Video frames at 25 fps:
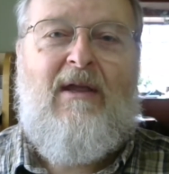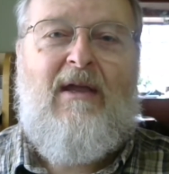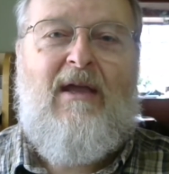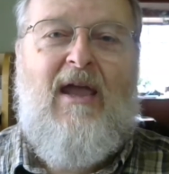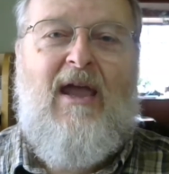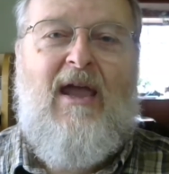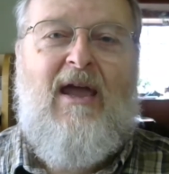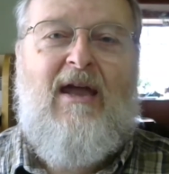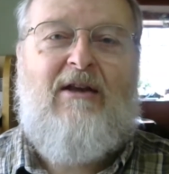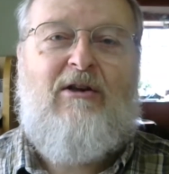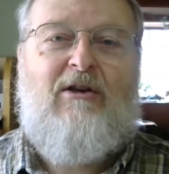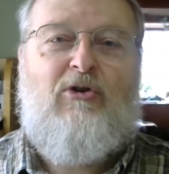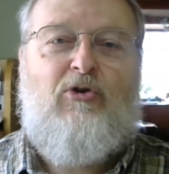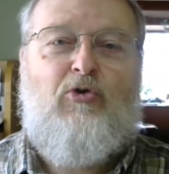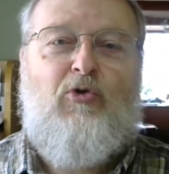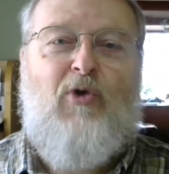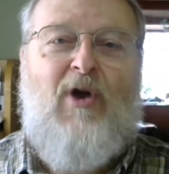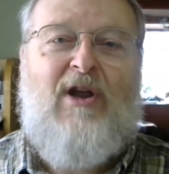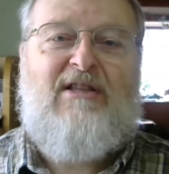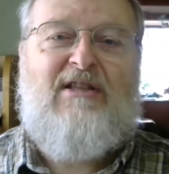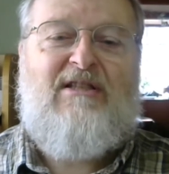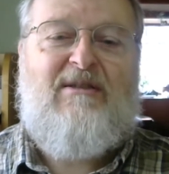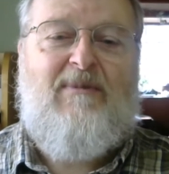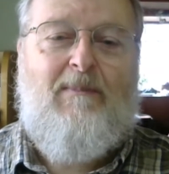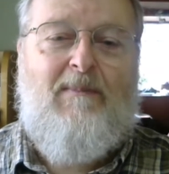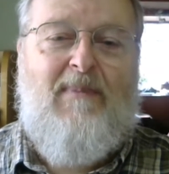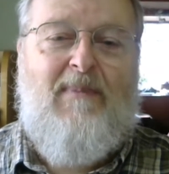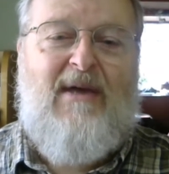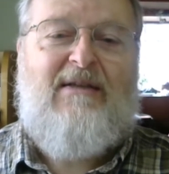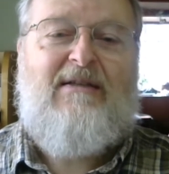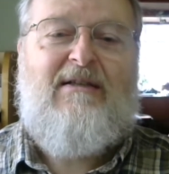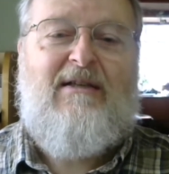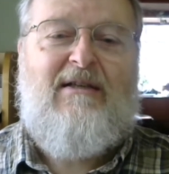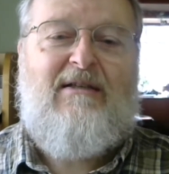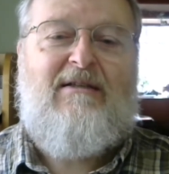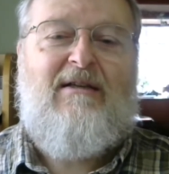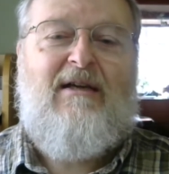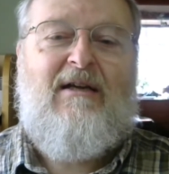and
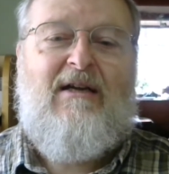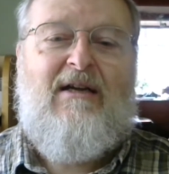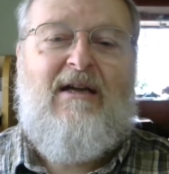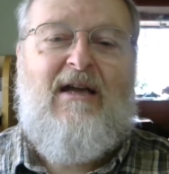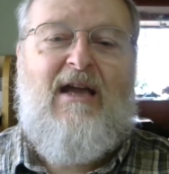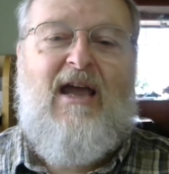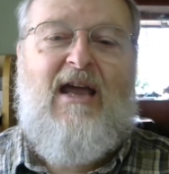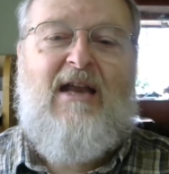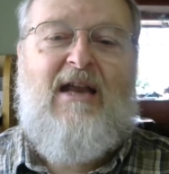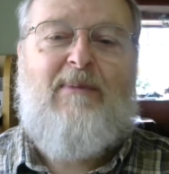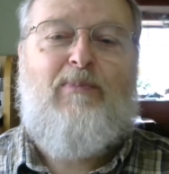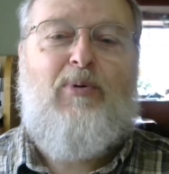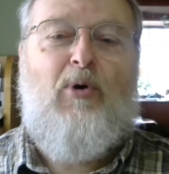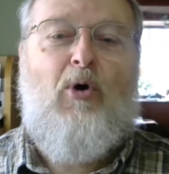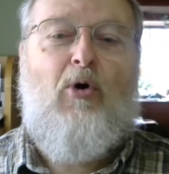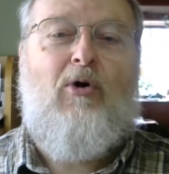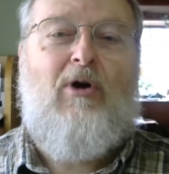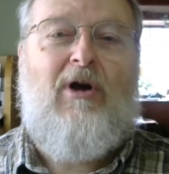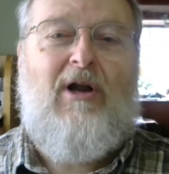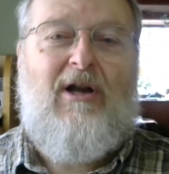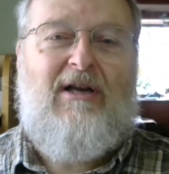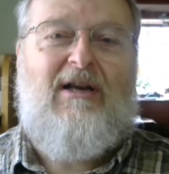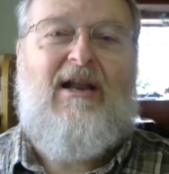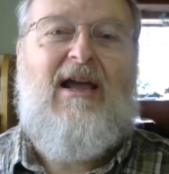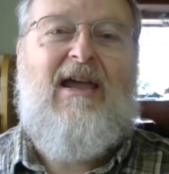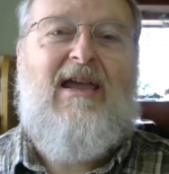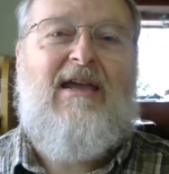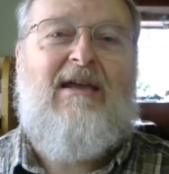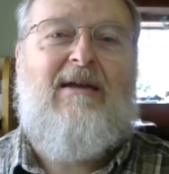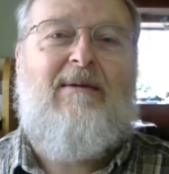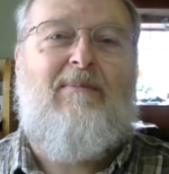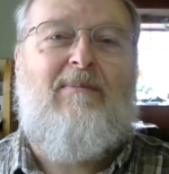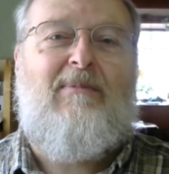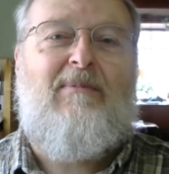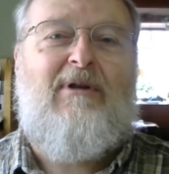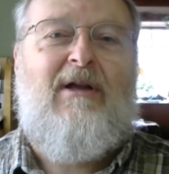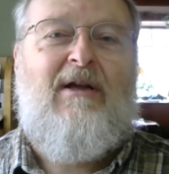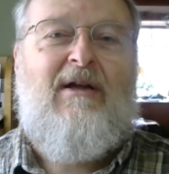transmitted and
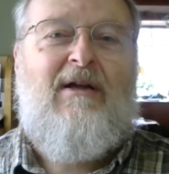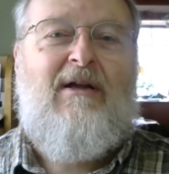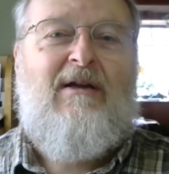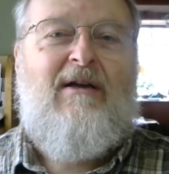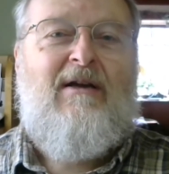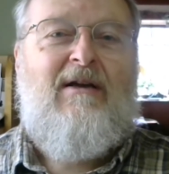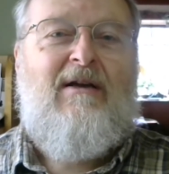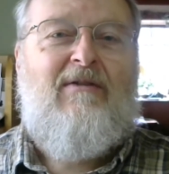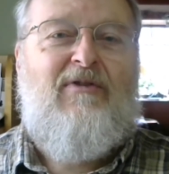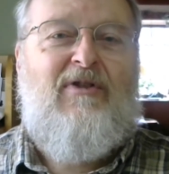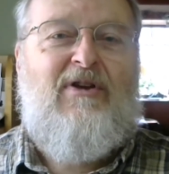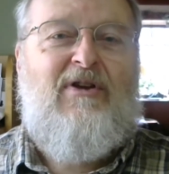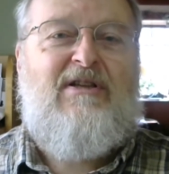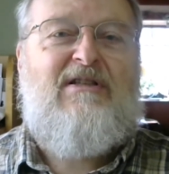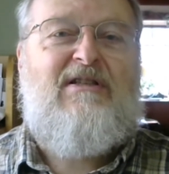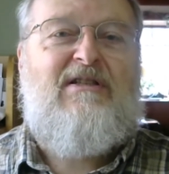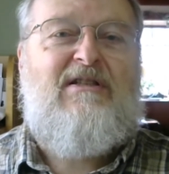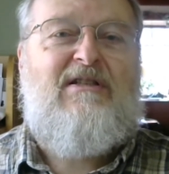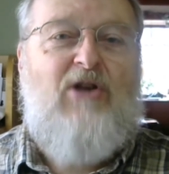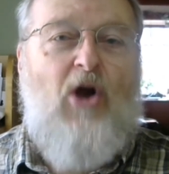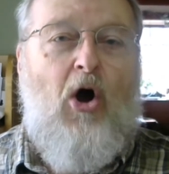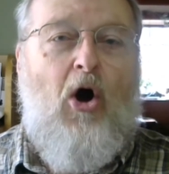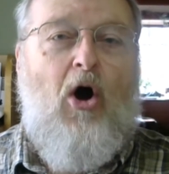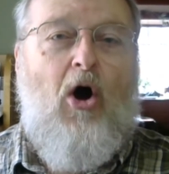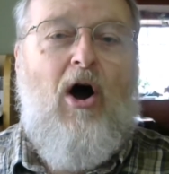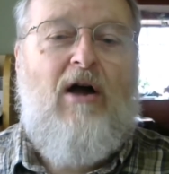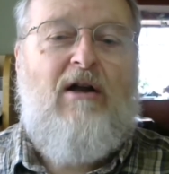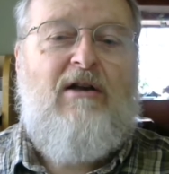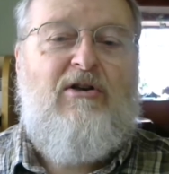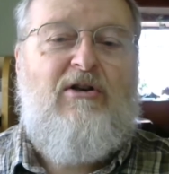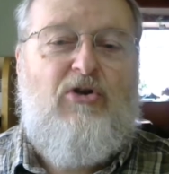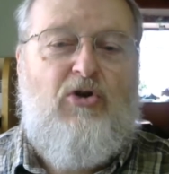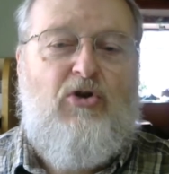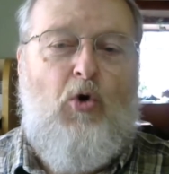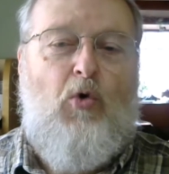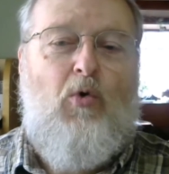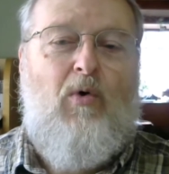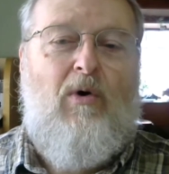proclaimed this non
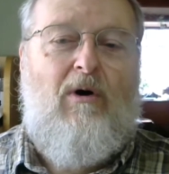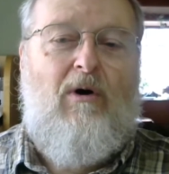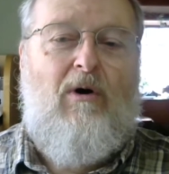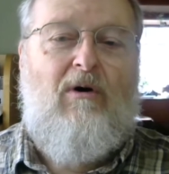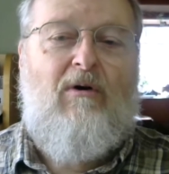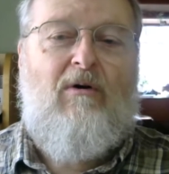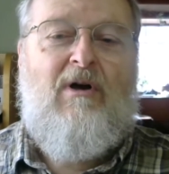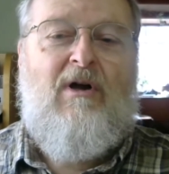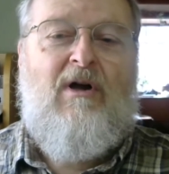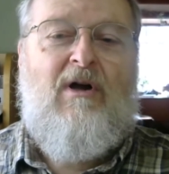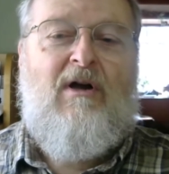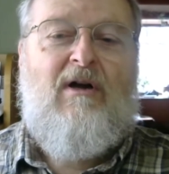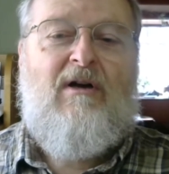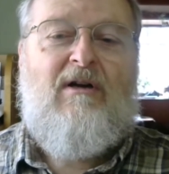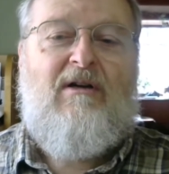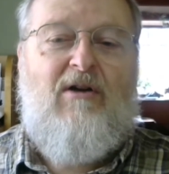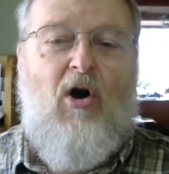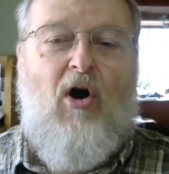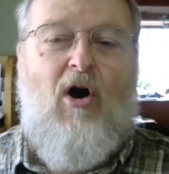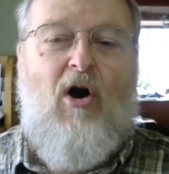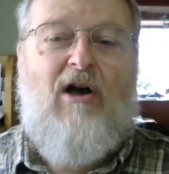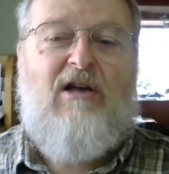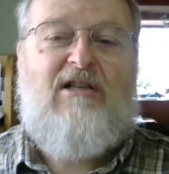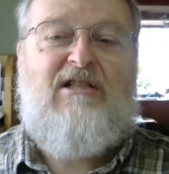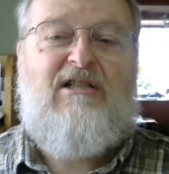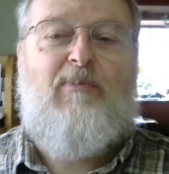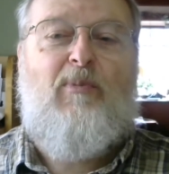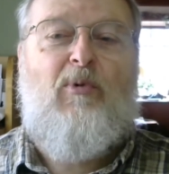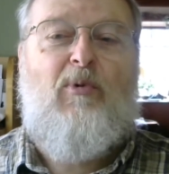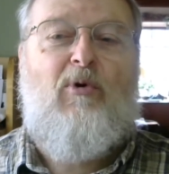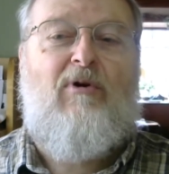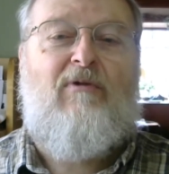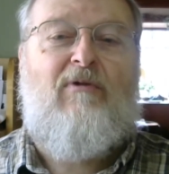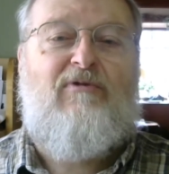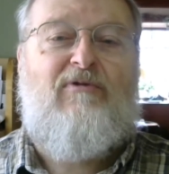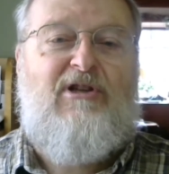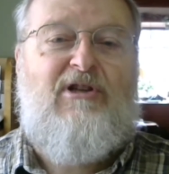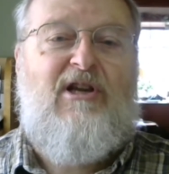dual
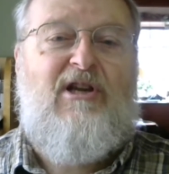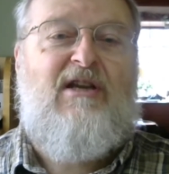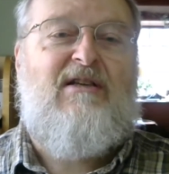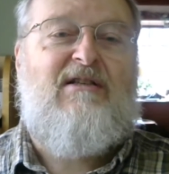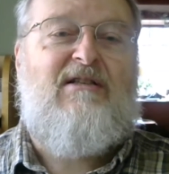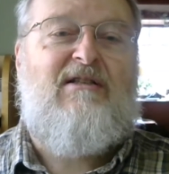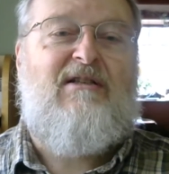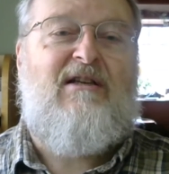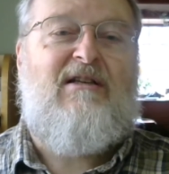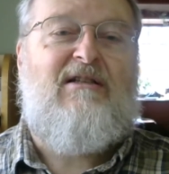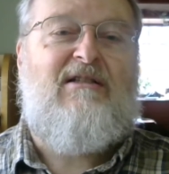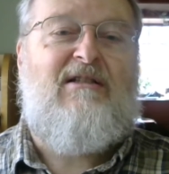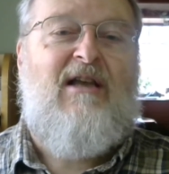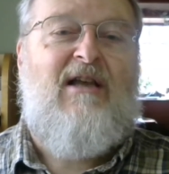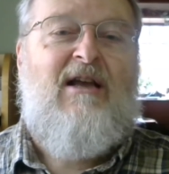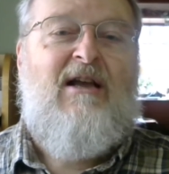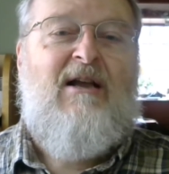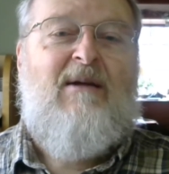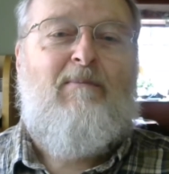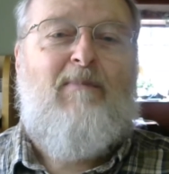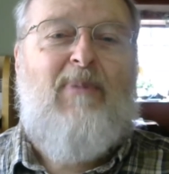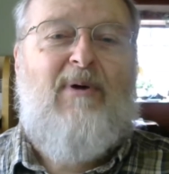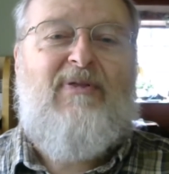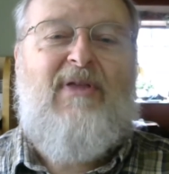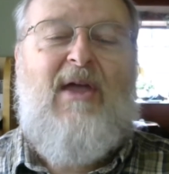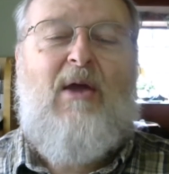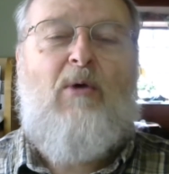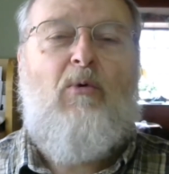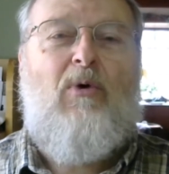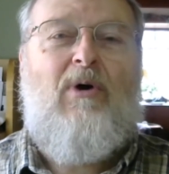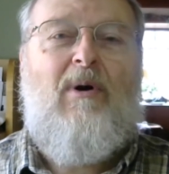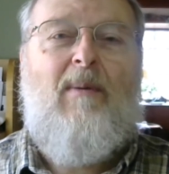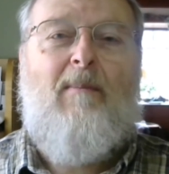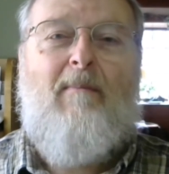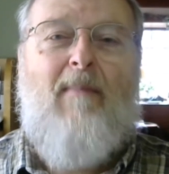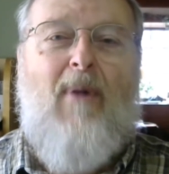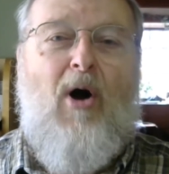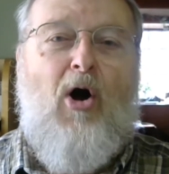gospel of Jesus, but they
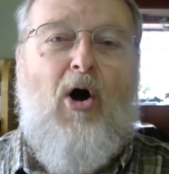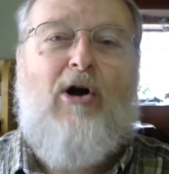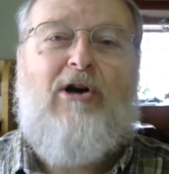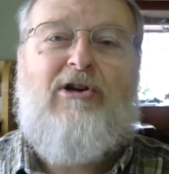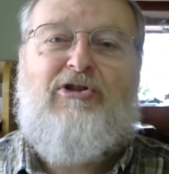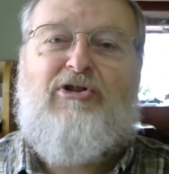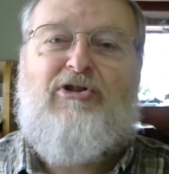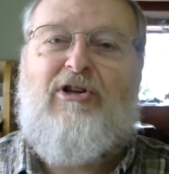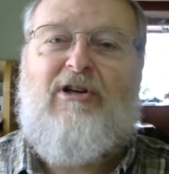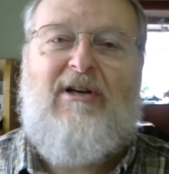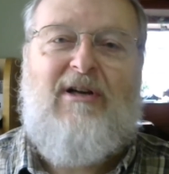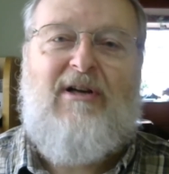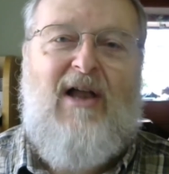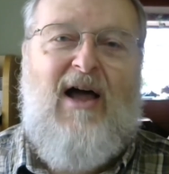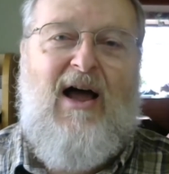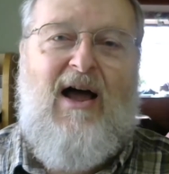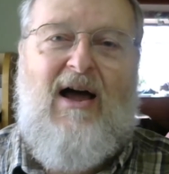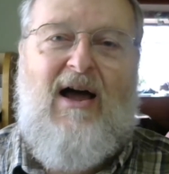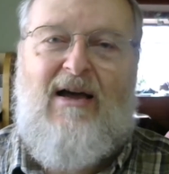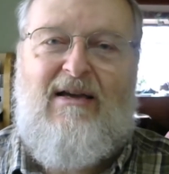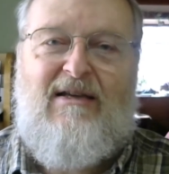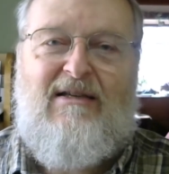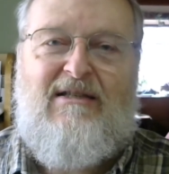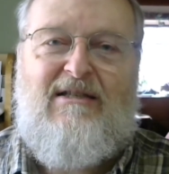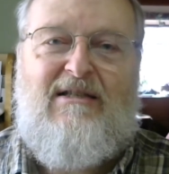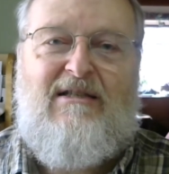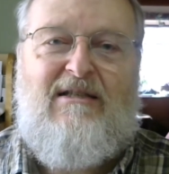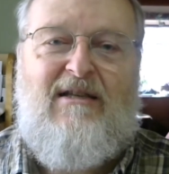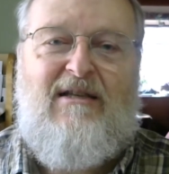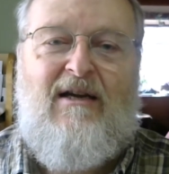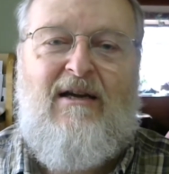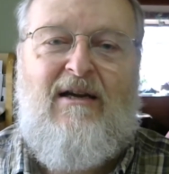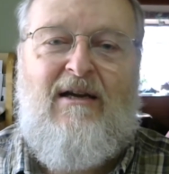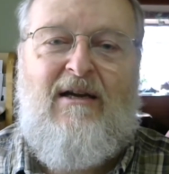were marginalized